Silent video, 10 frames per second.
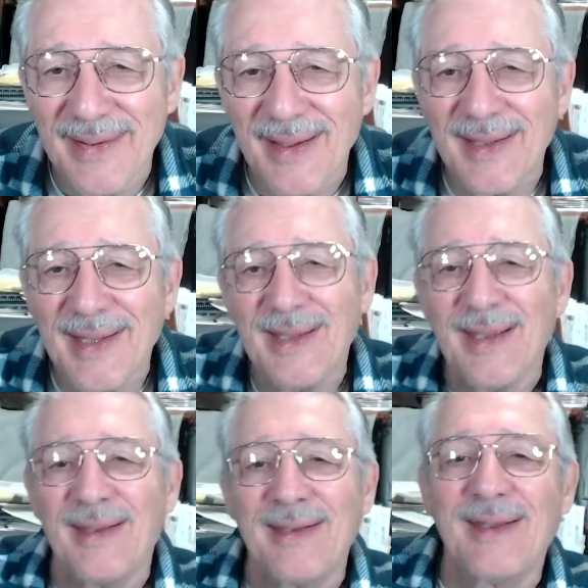And
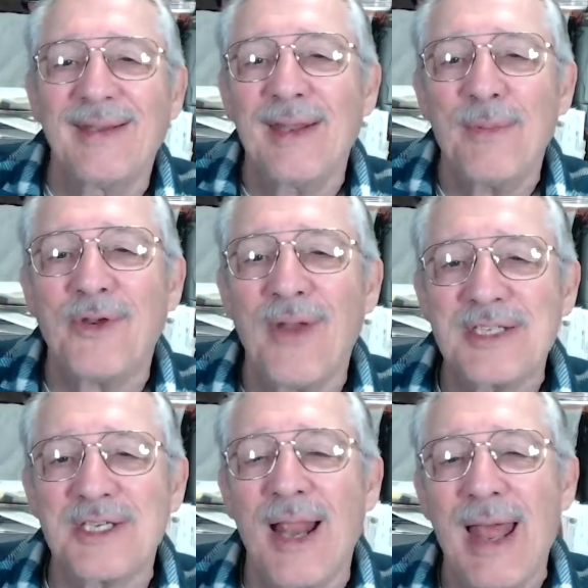the
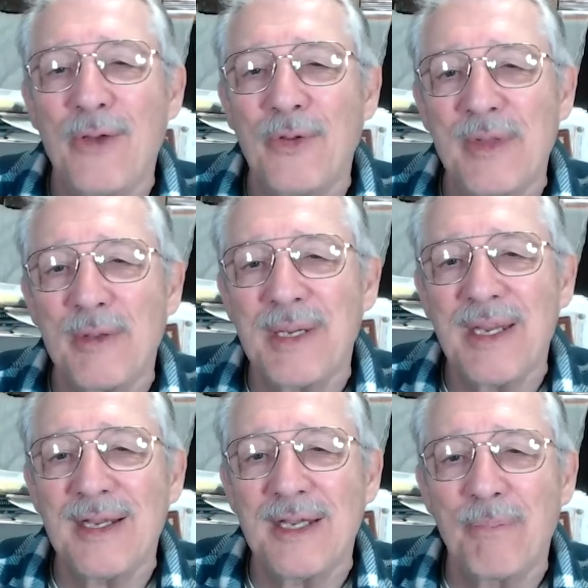Democrats allow him to
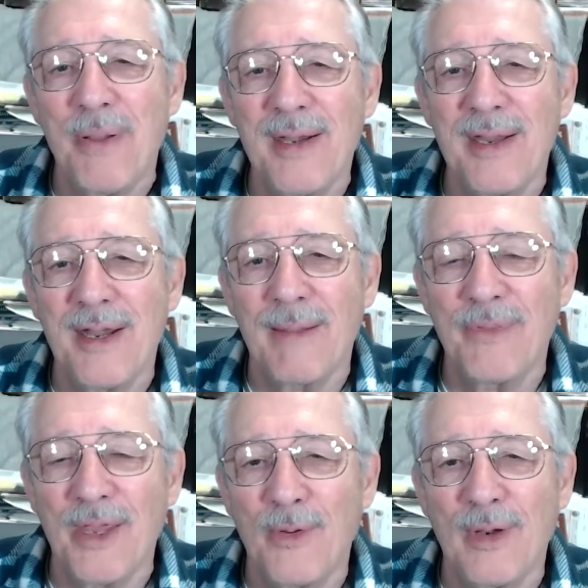be independent up
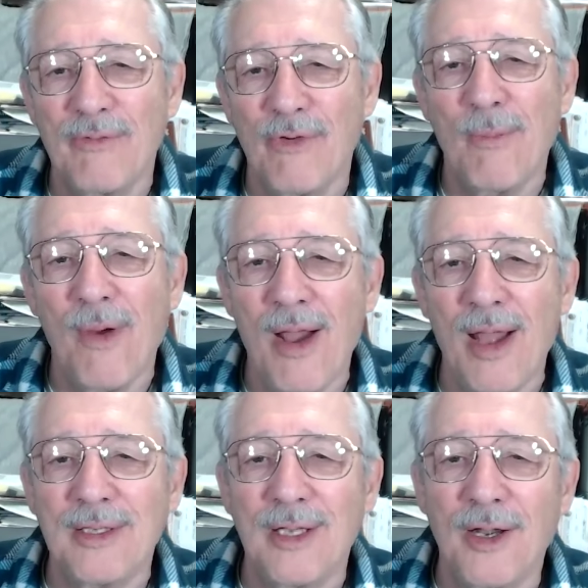there in
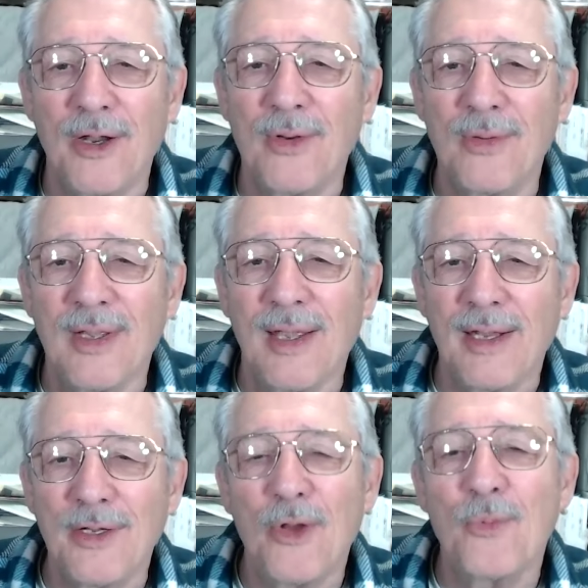Vermont,
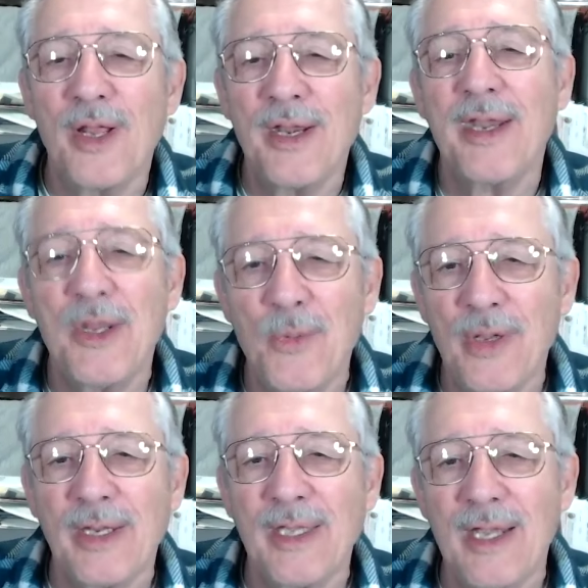and don't run
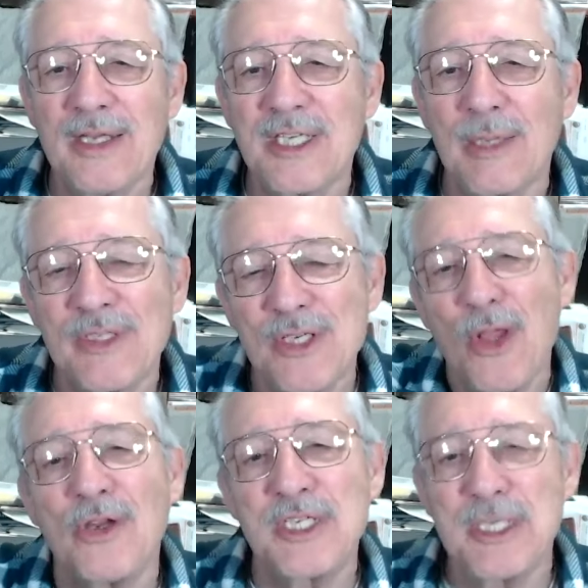anyone against him as
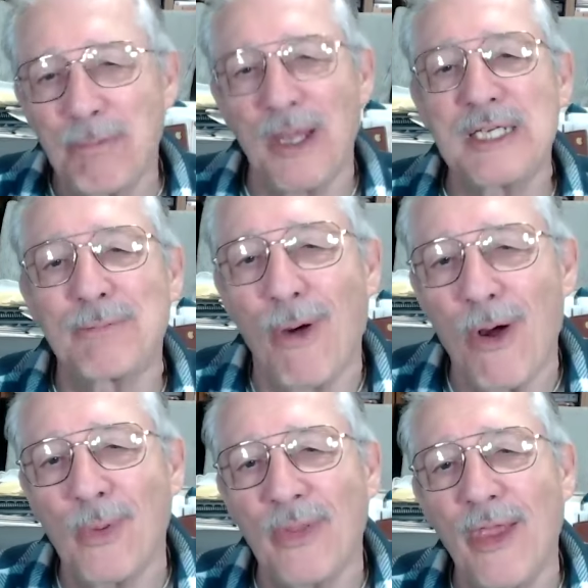long as he plays
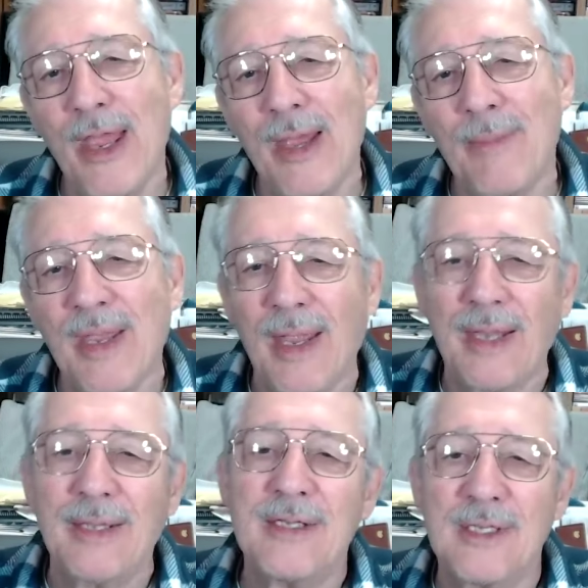ball with them and
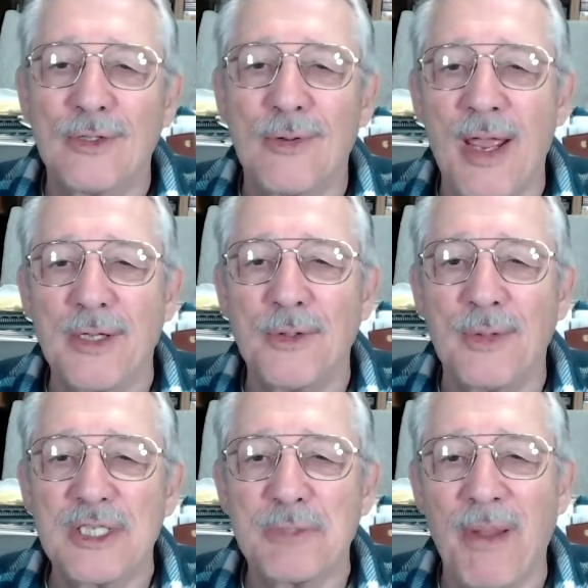mm-hmm. doesn't try to
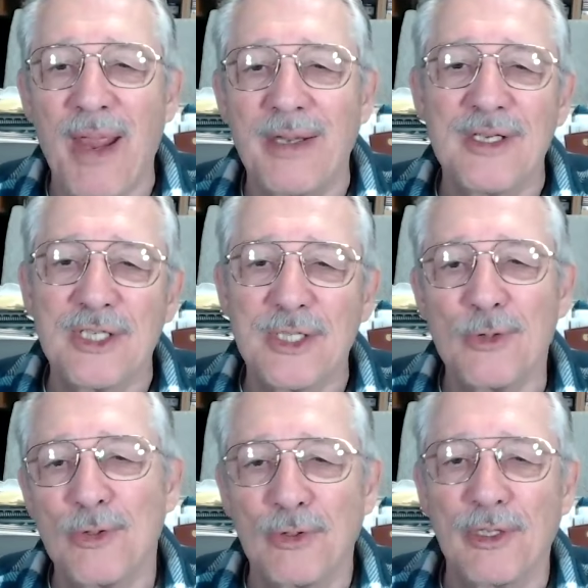expand his
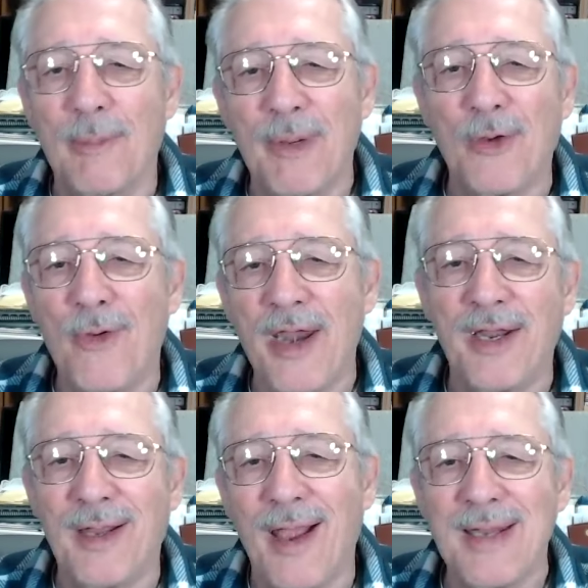social
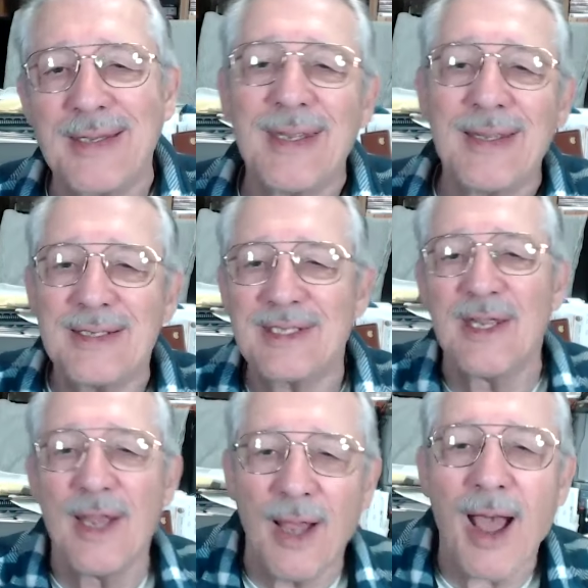democratic ideas
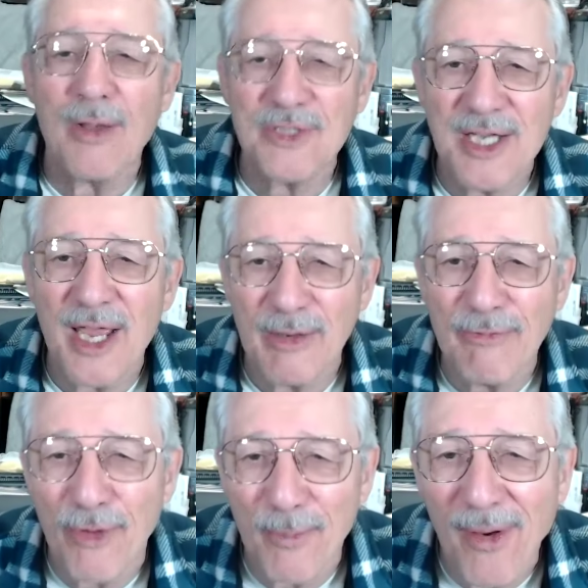outside of
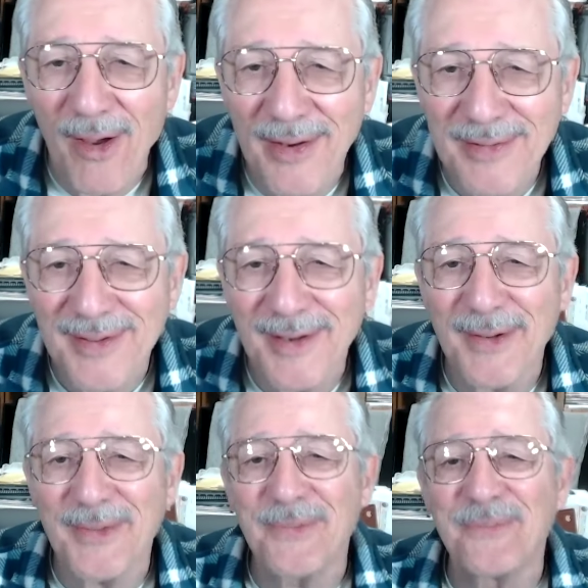Vermont,
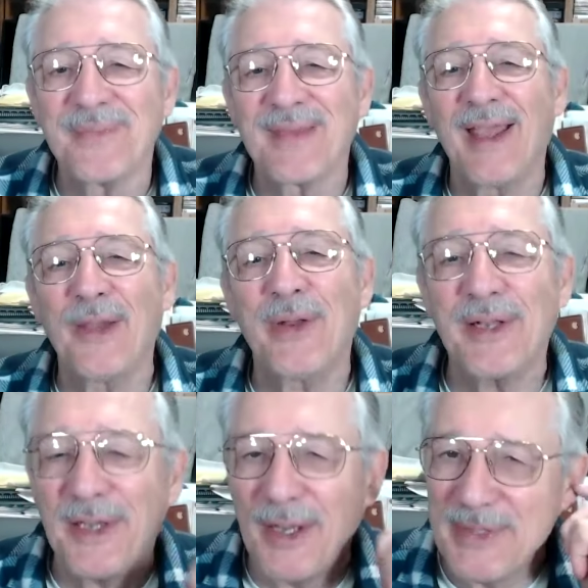And when
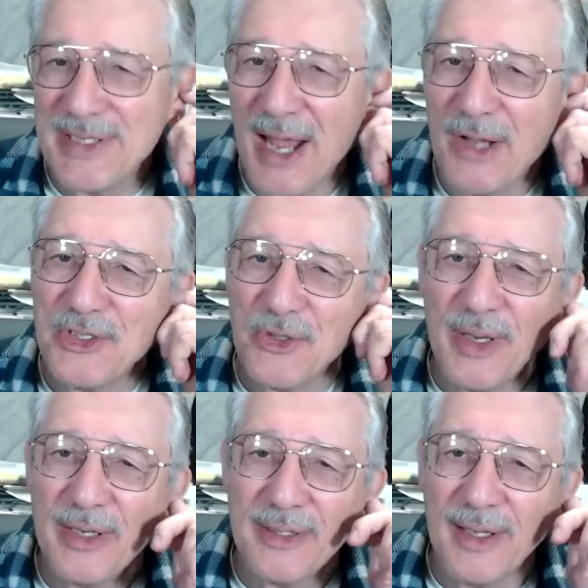it comes down to
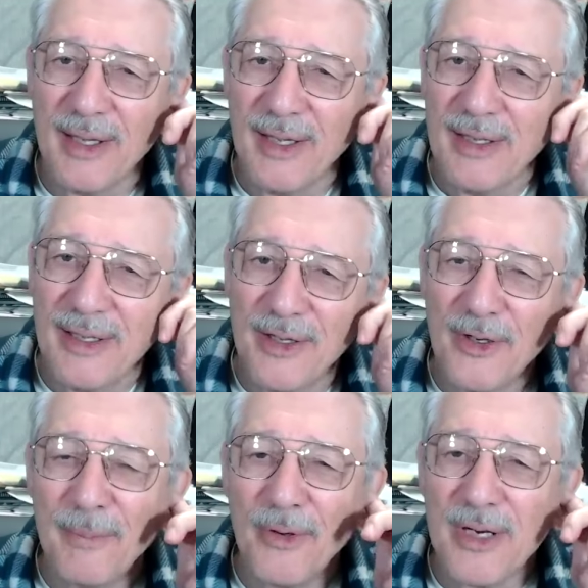it,
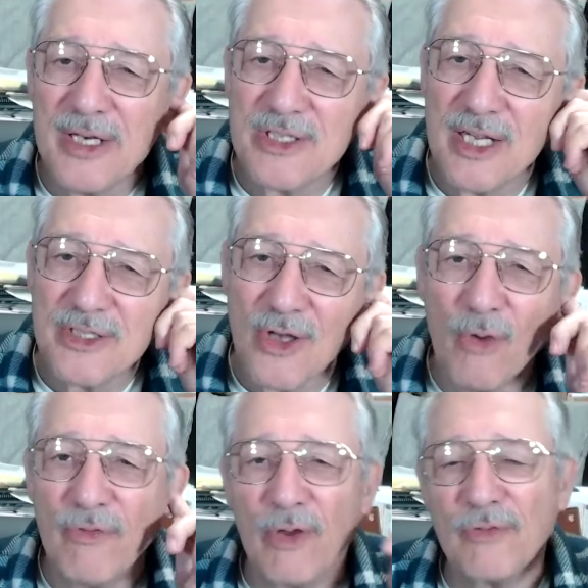Bernie says,
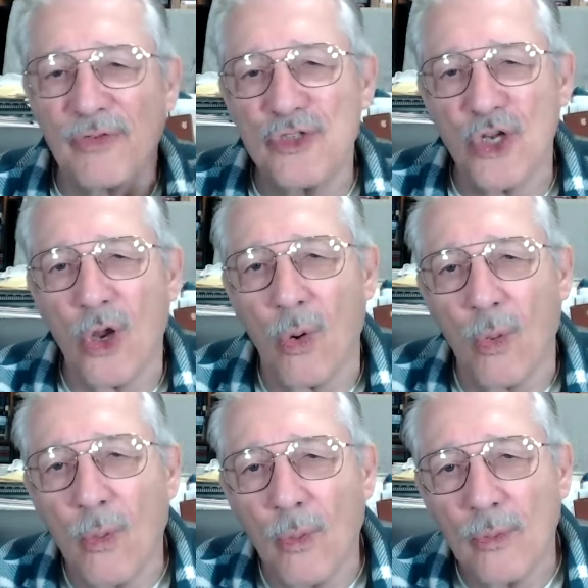oh, vote for Joe,
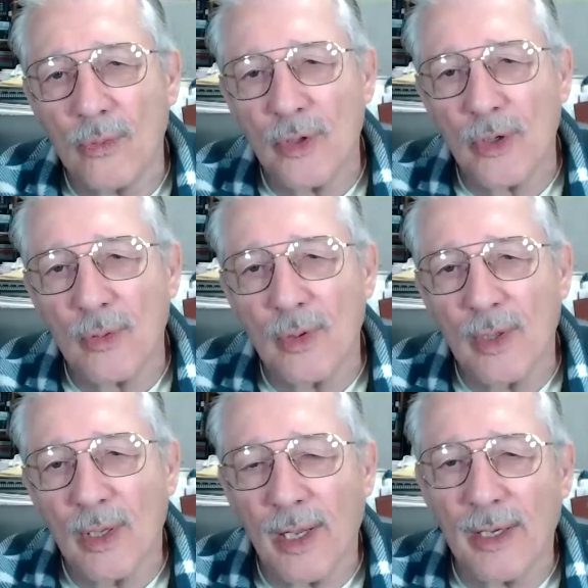no
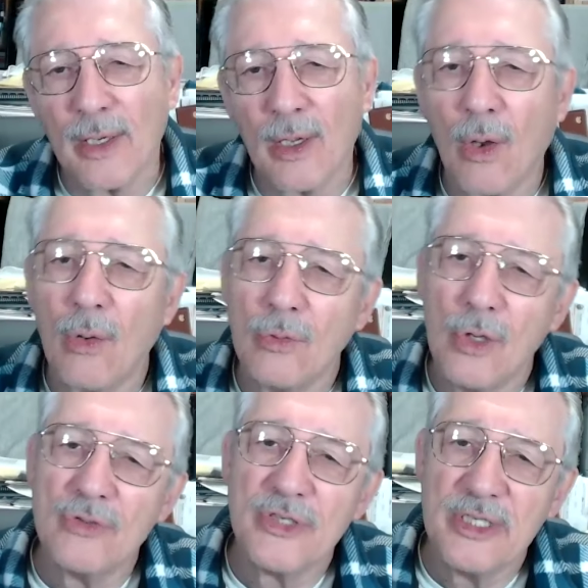
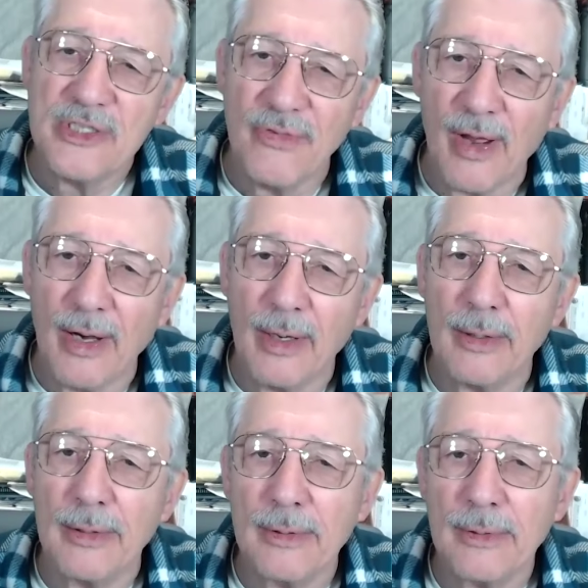ceasefire,
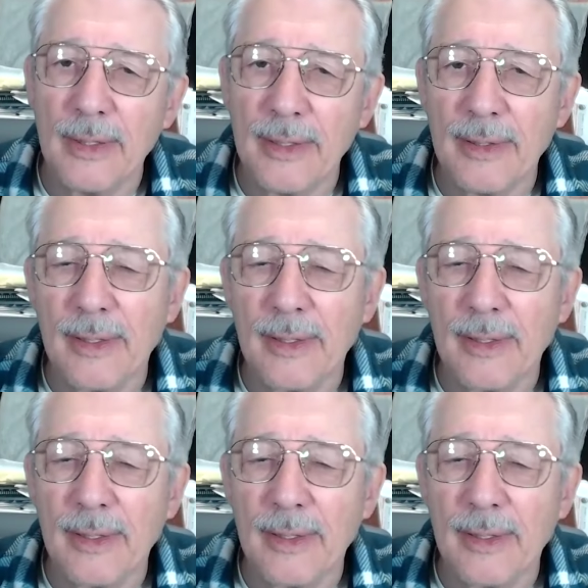right,